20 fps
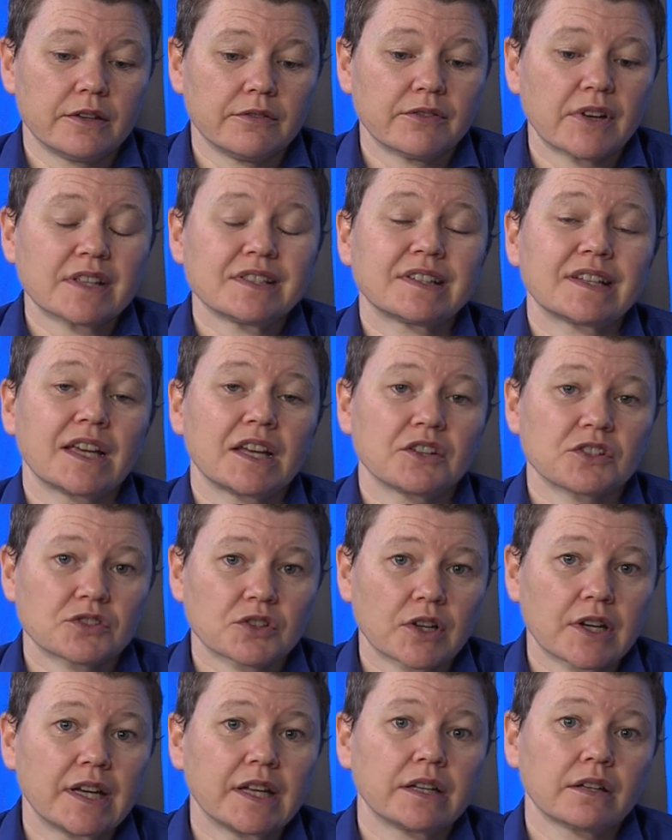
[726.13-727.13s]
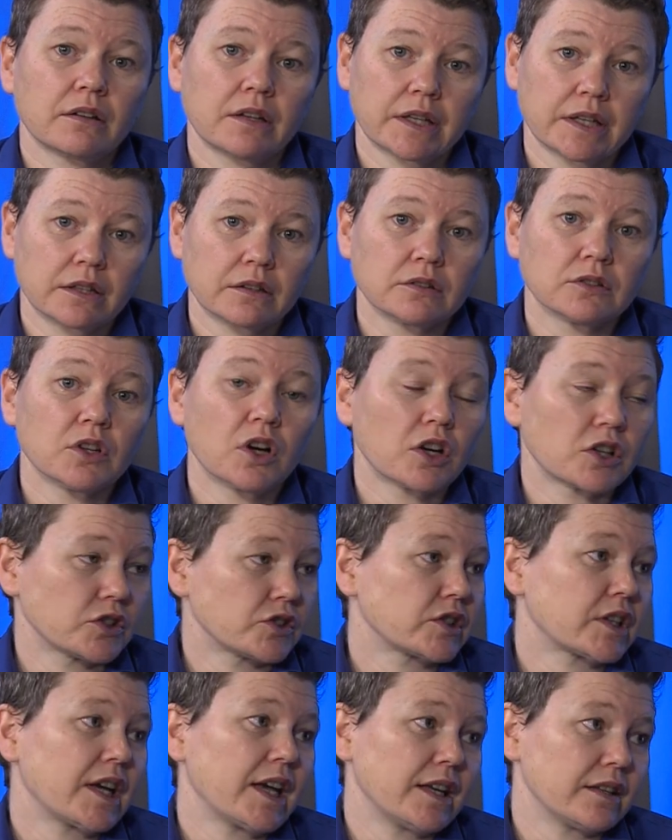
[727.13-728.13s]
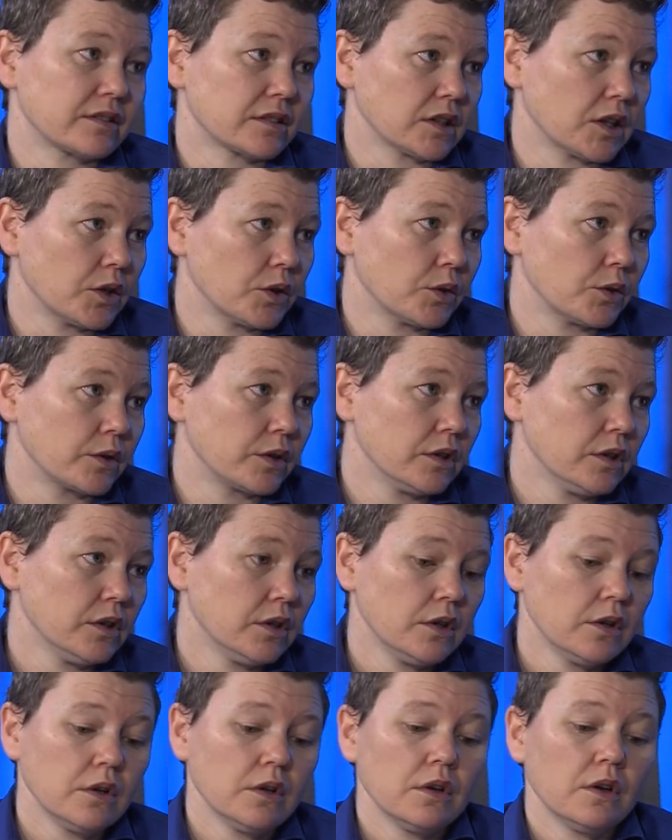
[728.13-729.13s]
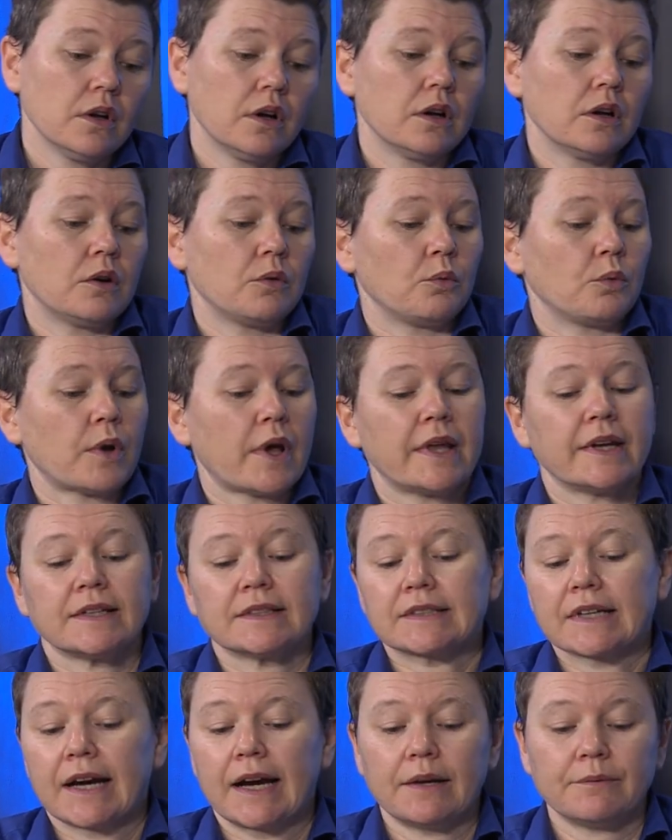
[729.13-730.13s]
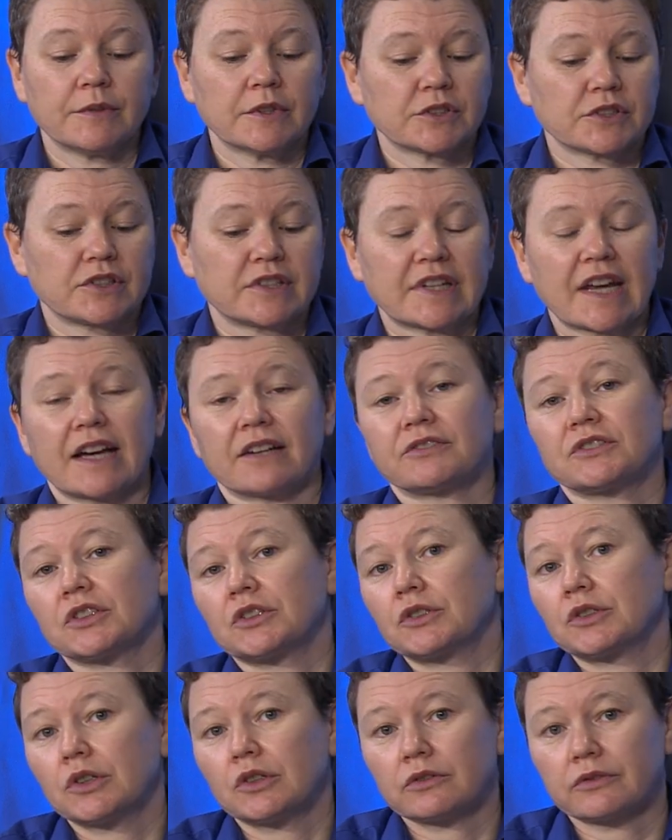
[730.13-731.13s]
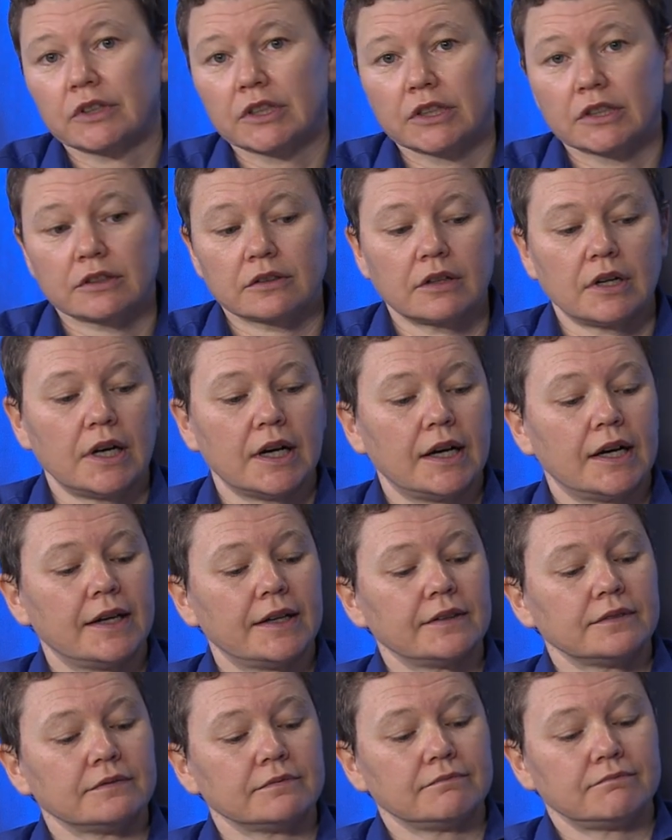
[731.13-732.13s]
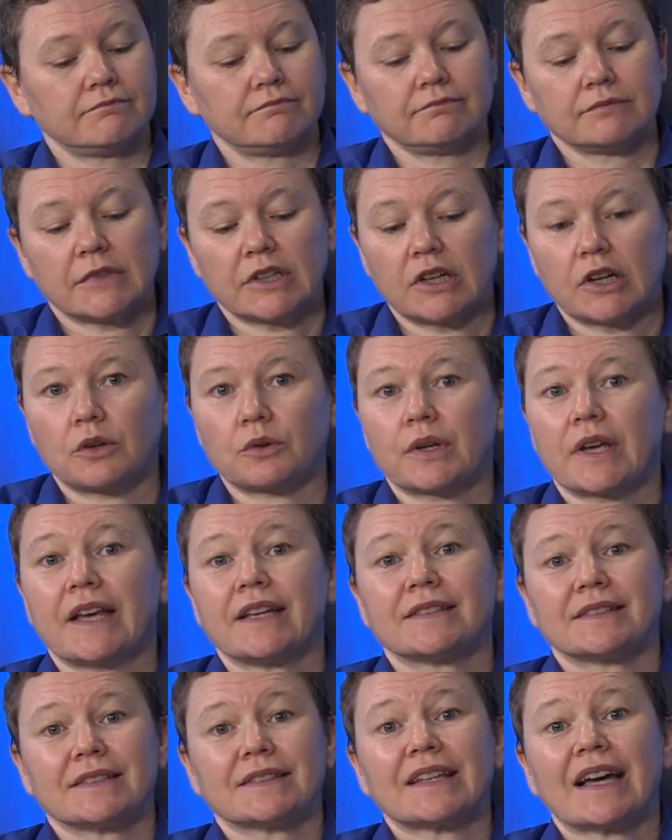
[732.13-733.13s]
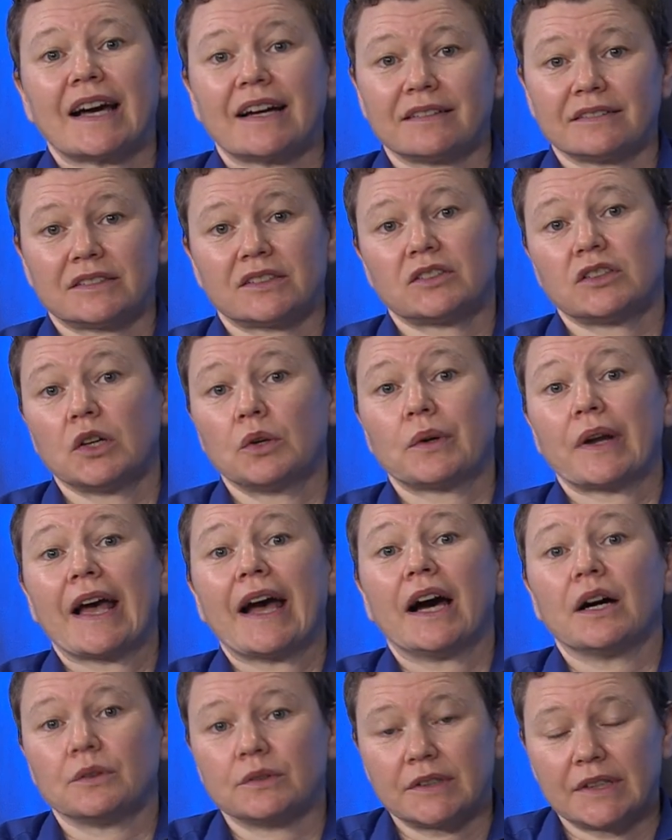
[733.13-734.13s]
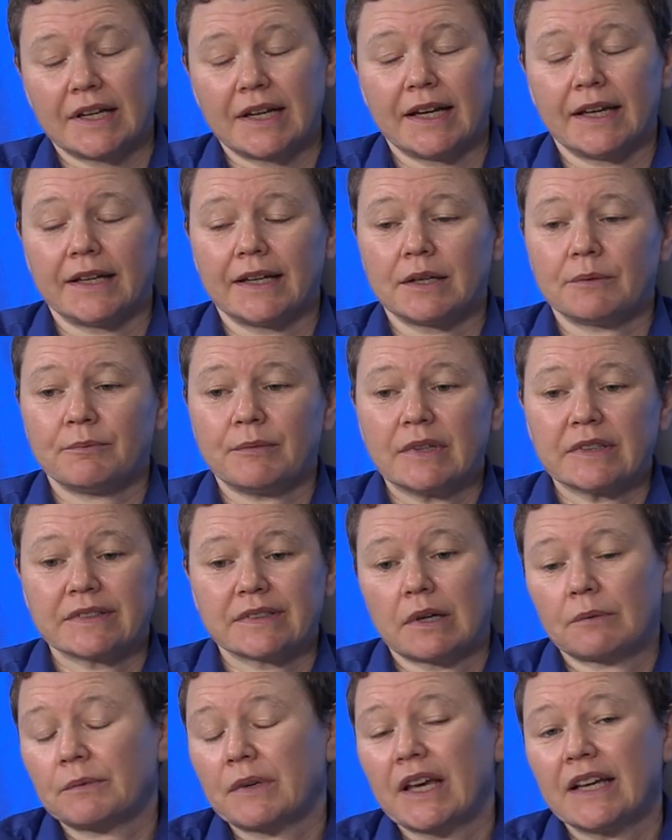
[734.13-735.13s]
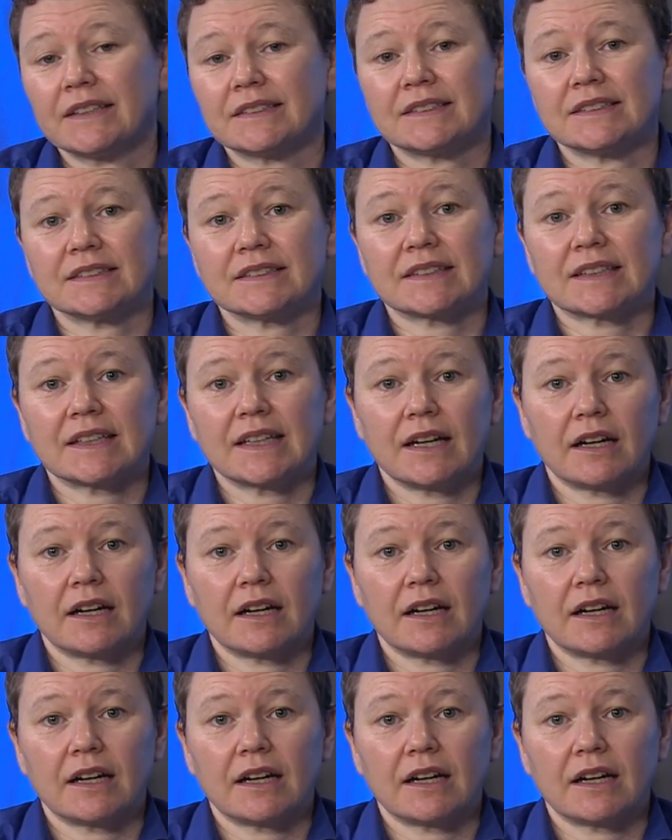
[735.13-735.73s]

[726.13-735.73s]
investigators are handling a large caseload. Anytime there's staff turnover, you know, cases slow down, and some cases